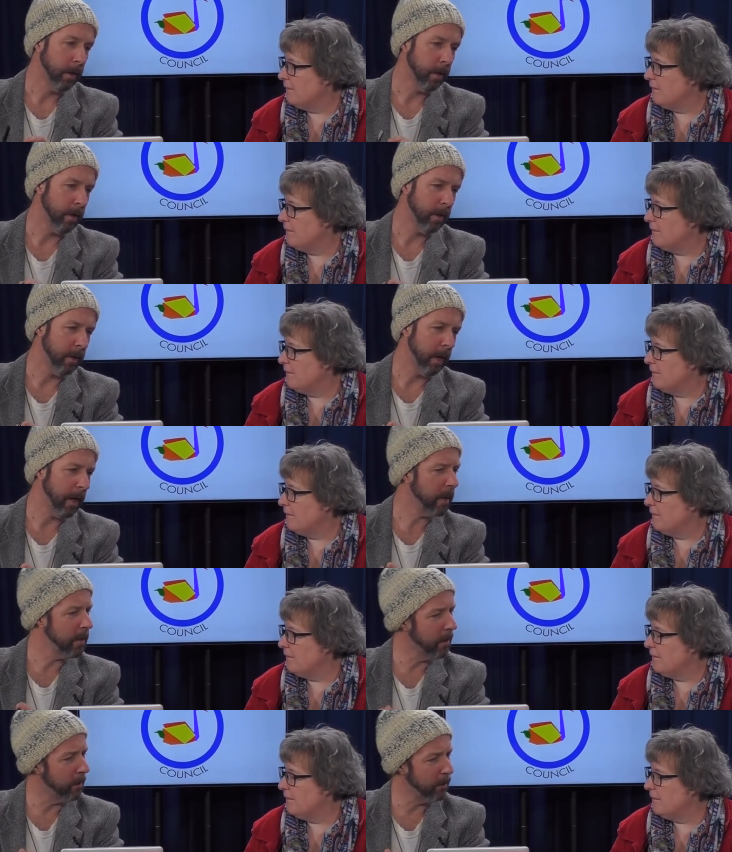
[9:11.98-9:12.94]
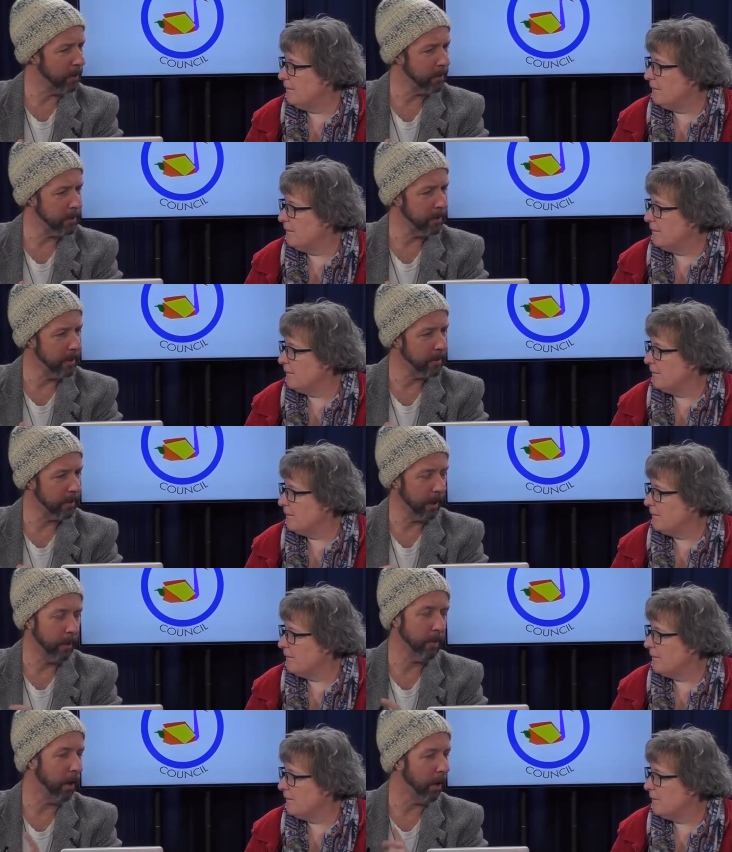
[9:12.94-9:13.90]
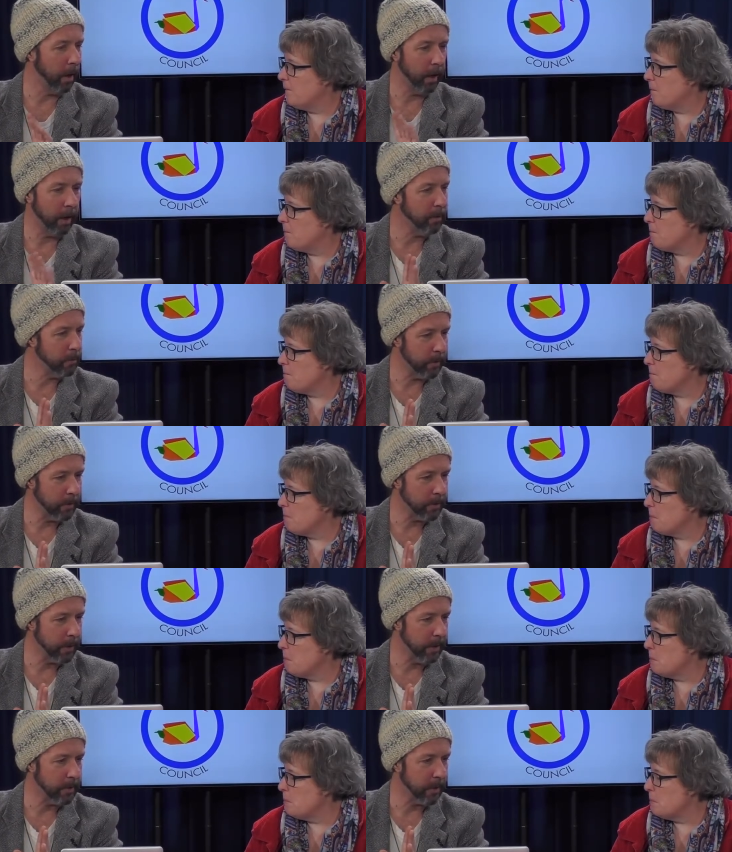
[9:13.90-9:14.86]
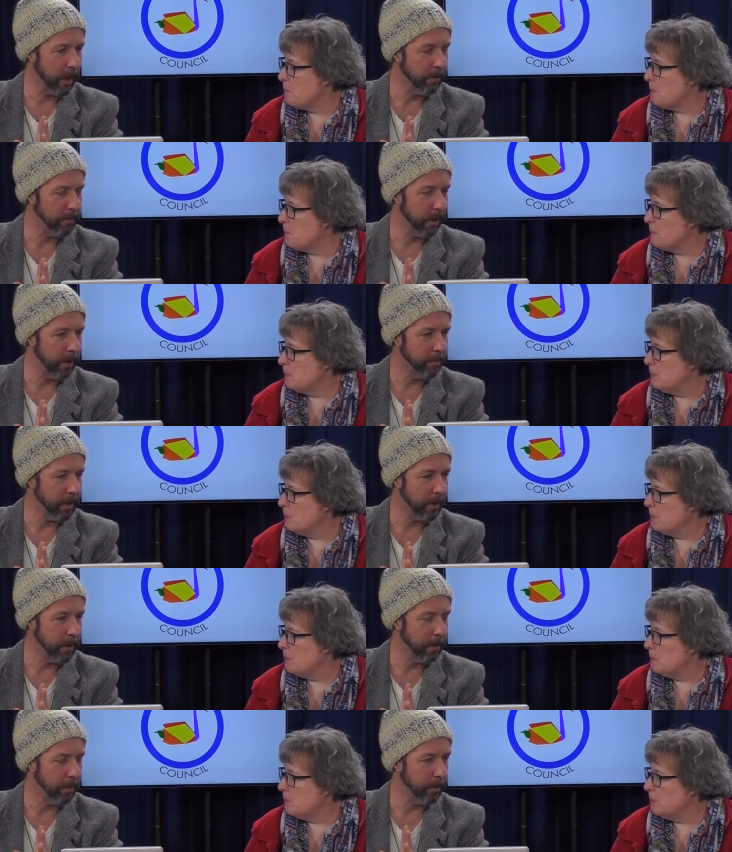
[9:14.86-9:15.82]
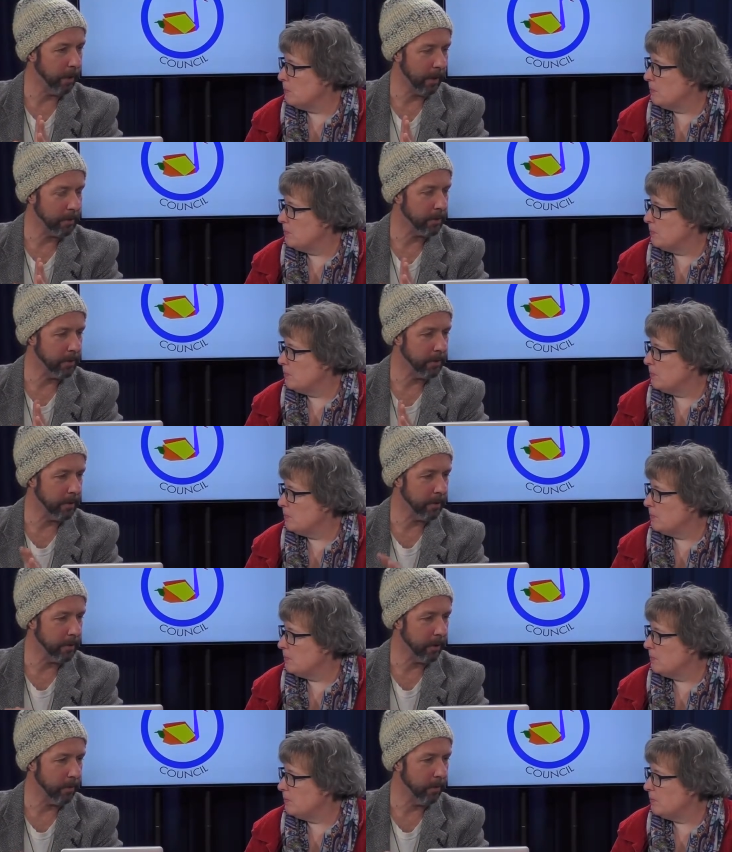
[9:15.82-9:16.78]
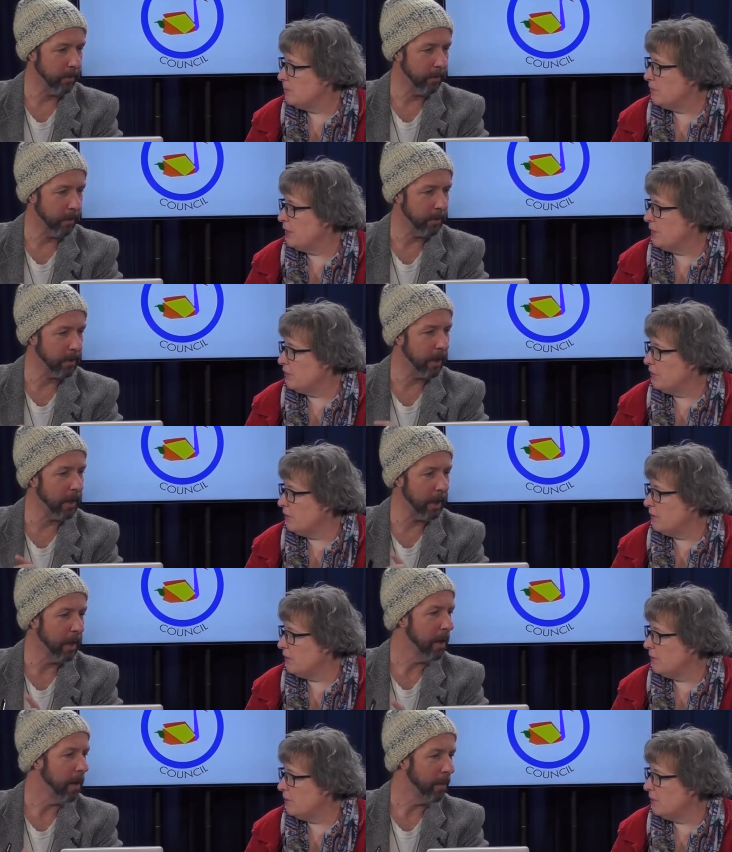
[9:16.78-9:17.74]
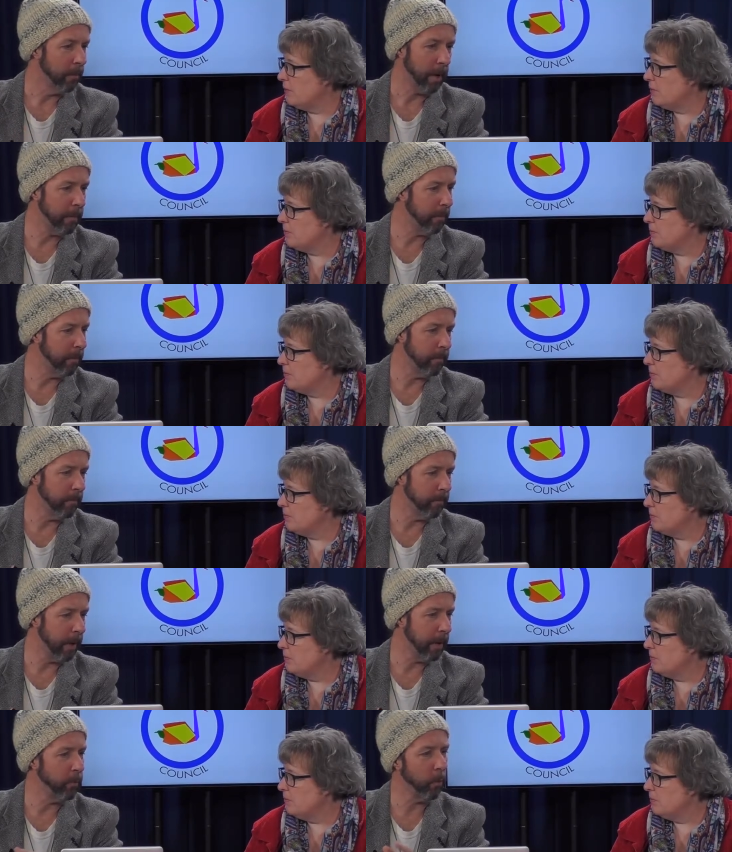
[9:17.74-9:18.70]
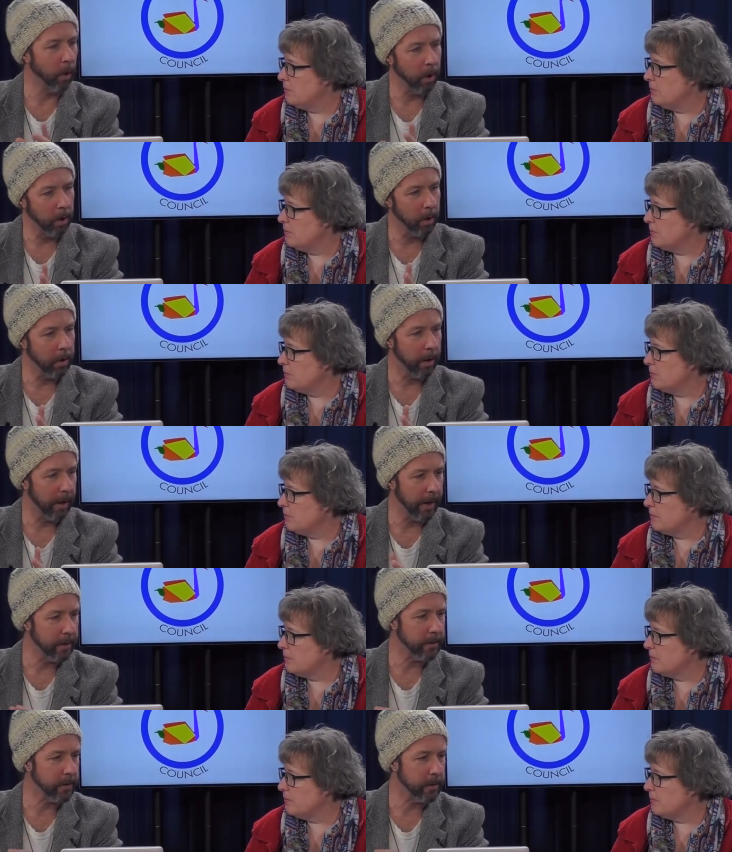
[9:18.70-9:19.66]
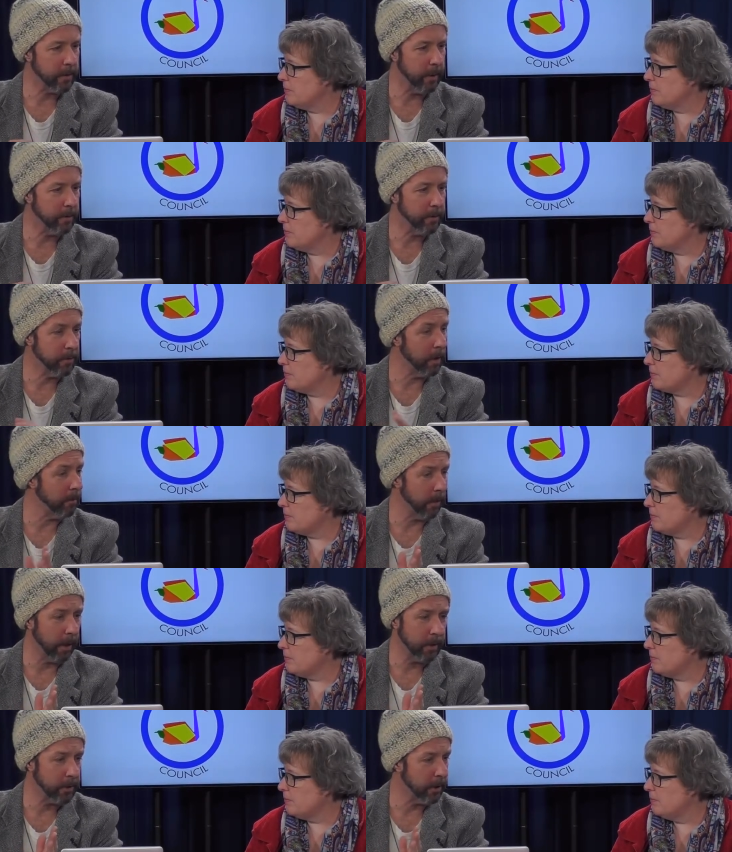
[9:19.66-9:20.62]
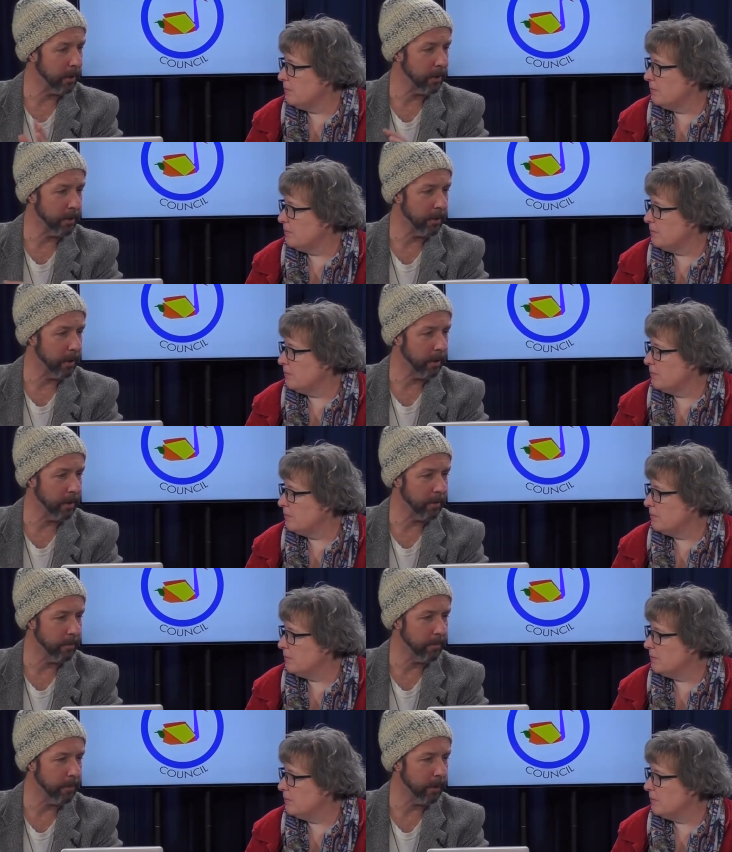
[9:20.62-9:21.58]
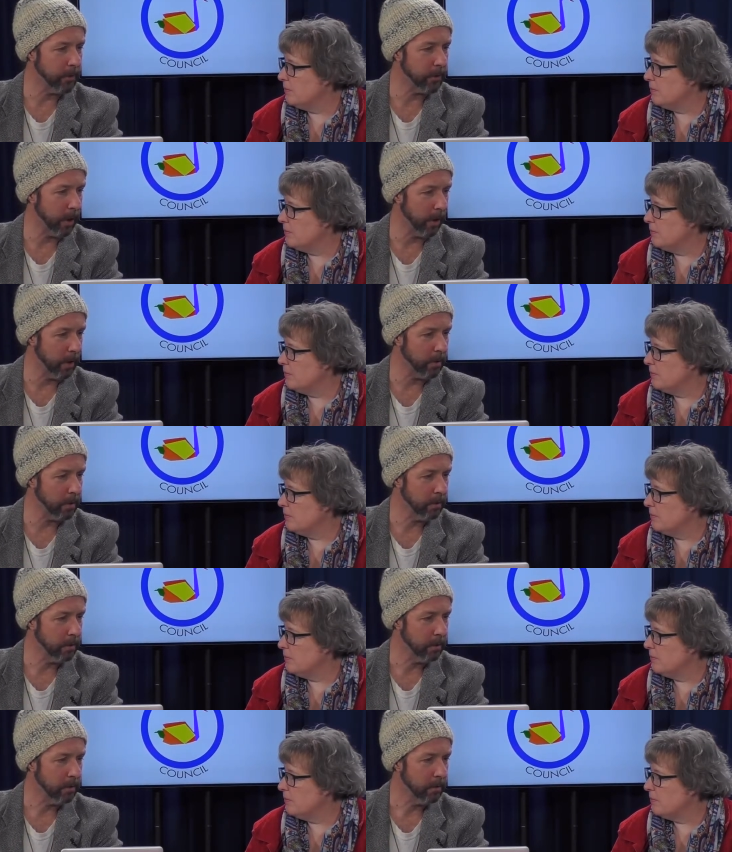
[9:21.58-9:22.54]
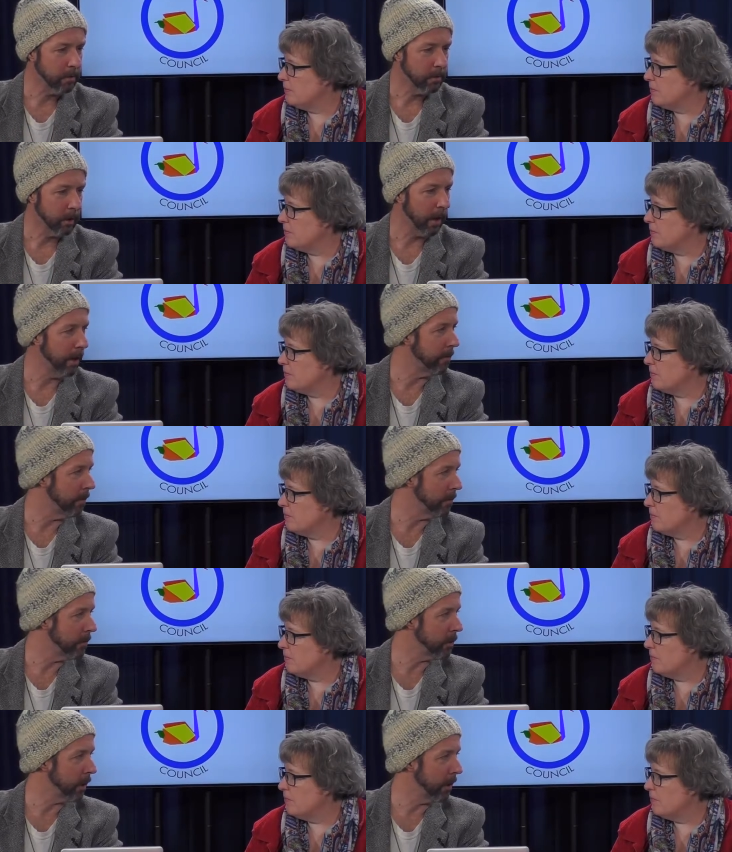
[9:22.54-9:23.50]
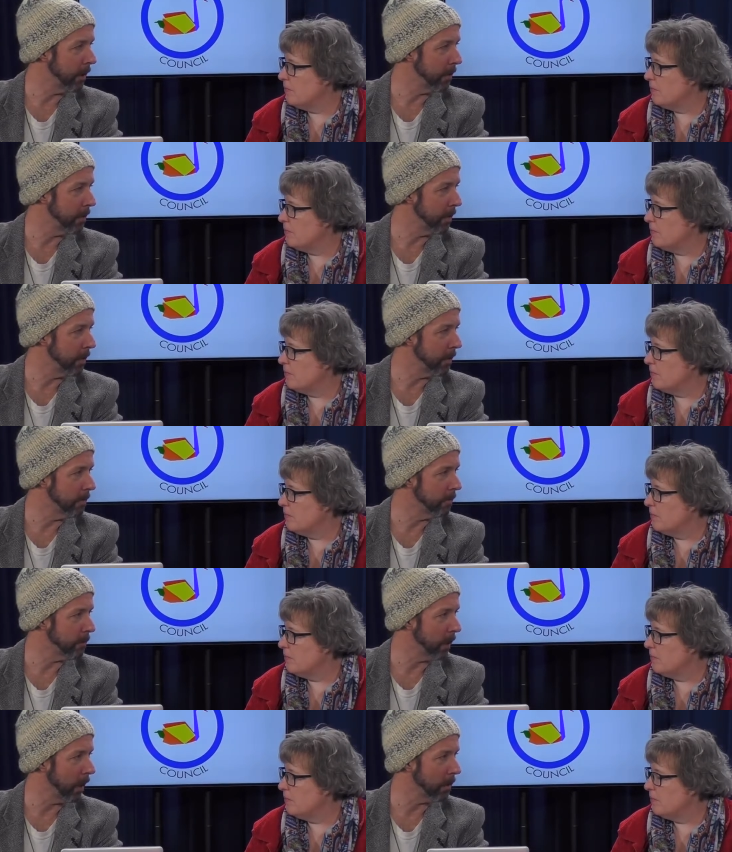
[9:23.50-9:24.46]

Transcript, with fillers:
Speaker 1: and there wasn't necessarily. I, I, always want to say sci-fi, but I don't actually think there Fantasy? was any no? mem memoir-esque type stuff. I shared um, a song. I haven't shared uh, song